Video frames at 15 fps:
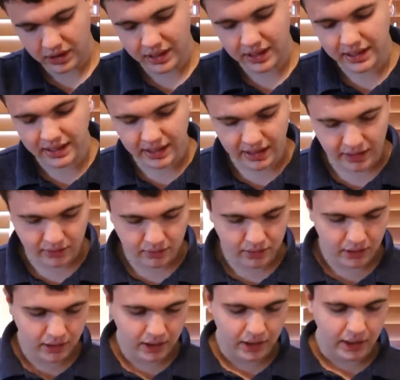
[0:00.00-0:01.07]
clean
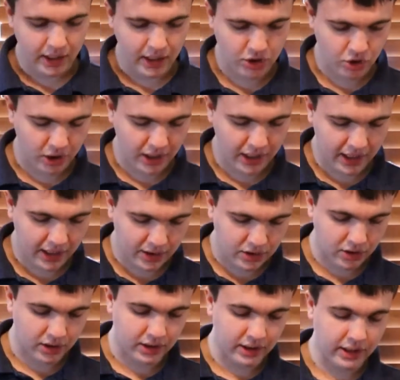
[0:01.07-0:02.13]
and your hands are
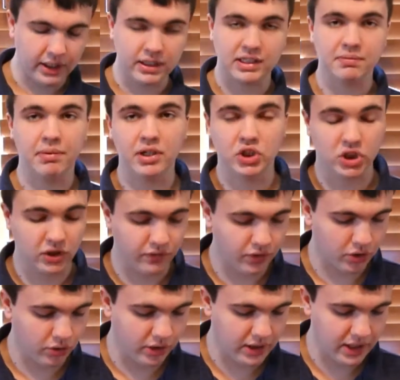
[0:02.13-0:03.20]
clean, especially if you're
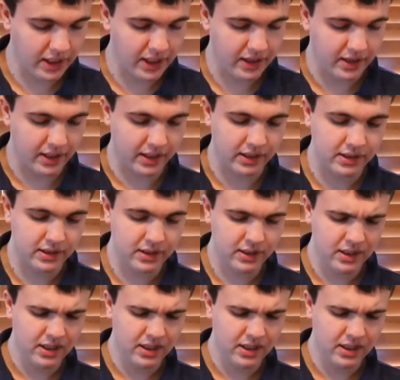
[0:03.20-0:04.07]
going to eat this.